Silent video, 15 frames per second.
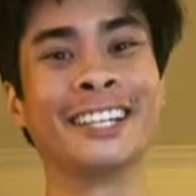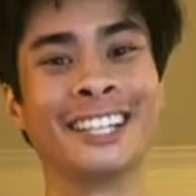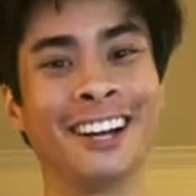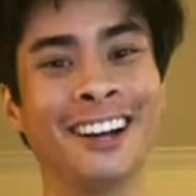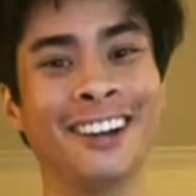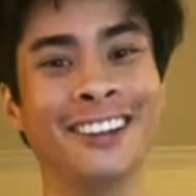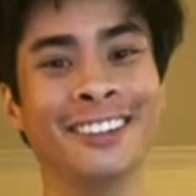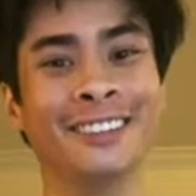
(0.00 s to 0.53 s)

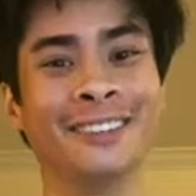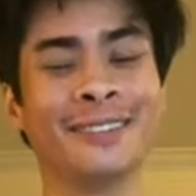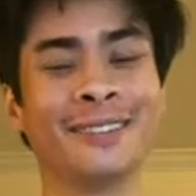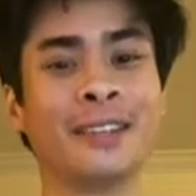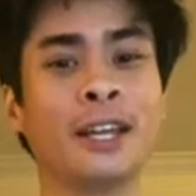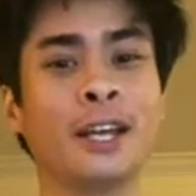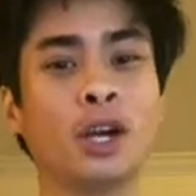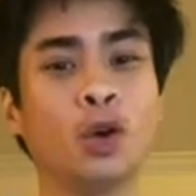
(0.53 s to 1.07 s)
all,
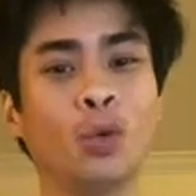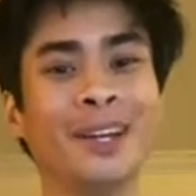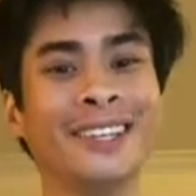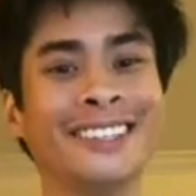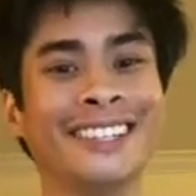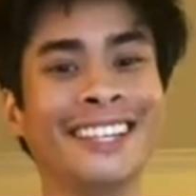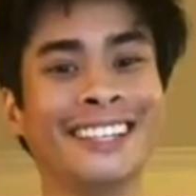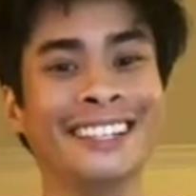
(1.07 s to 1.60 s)
one
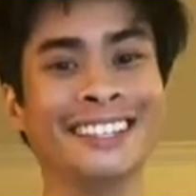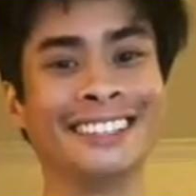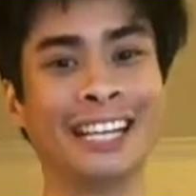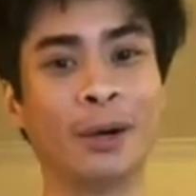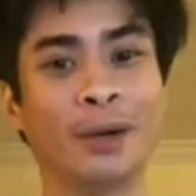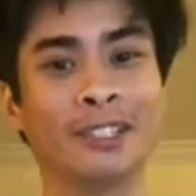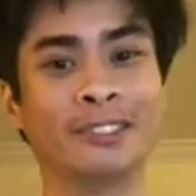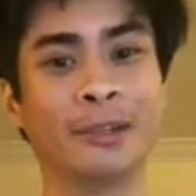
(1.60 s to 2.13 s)
thing has
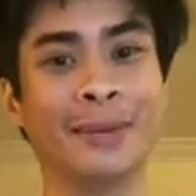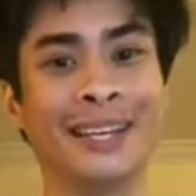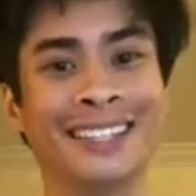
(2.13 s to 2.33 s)
always remained the